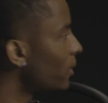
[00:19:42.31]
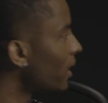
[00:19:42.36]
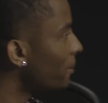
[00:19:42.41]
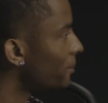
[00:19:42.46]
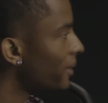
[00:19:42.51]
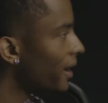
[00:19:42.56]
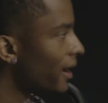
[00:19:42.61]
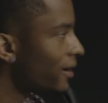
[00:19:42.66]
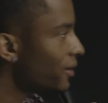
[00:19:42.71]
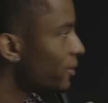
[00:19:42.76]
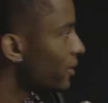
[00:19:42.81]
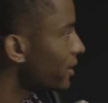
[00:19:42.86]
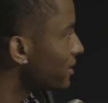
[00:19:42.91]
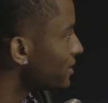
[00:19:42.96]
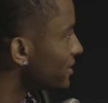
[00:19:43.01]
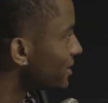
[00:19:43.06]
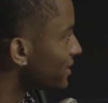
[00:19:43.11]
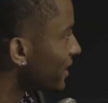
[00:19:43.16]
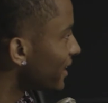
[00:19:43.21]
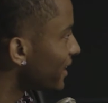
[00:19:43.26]
I'm not
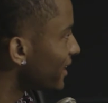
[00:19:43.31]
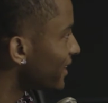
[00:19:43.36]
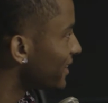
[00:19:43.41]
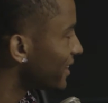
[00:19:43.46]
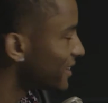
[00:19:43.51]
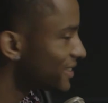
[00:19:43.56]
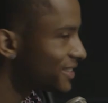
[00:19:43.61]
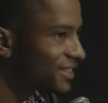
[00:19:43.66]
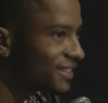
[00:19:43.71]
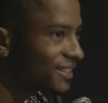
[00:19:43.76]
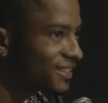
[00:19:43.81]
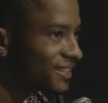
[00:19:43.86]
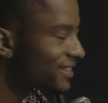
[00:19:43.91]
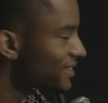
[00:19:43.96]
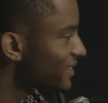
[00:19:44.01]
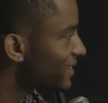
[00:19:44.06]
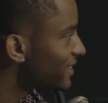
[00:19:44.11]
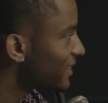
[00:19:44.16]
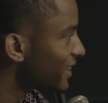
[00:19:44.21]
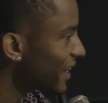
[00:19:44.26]
crazy. Like, this is,
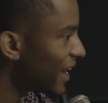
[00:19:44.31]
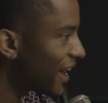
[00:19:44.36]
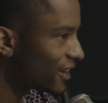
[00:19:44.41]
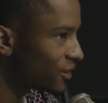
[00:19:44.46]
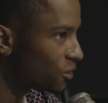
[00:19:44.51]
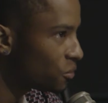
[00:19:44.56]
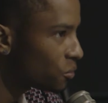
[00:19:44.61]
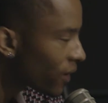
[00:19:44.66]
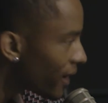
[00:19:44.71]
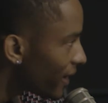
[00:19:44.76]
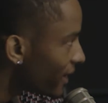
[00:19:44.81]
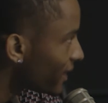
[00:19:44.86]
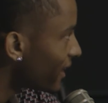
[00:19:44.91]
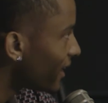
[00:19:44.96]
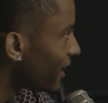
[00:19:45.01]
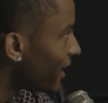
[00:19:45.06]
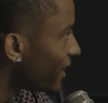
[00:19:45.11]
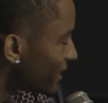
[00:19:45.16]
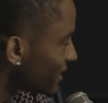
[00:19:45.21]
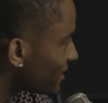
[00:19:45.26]
you're right,
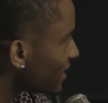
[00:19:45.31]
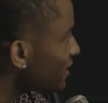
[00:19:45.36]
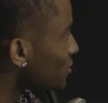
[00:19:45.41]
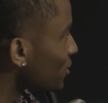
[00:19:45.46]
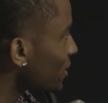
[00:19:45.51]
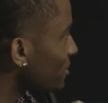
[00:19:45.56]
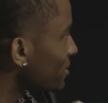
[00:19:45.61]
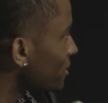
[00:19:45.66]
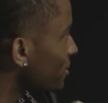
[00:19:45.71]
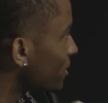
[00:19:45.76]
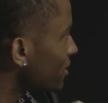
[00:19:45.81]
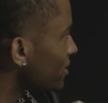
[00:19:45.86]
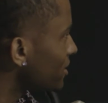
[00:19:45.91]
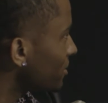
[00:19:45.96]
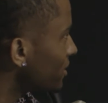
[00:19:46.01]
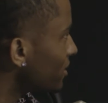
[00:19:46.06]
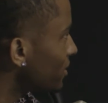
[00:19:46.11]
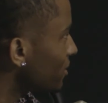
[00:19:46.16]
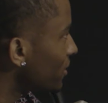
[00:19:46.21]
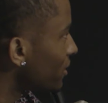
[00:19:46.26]
God. This is what I'm supposed to
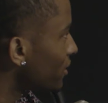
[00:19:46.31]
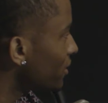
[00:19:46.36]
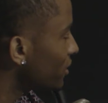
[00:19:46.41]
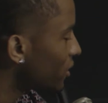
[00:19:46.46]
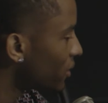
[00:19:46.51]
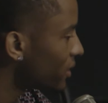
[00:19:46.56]
be doing.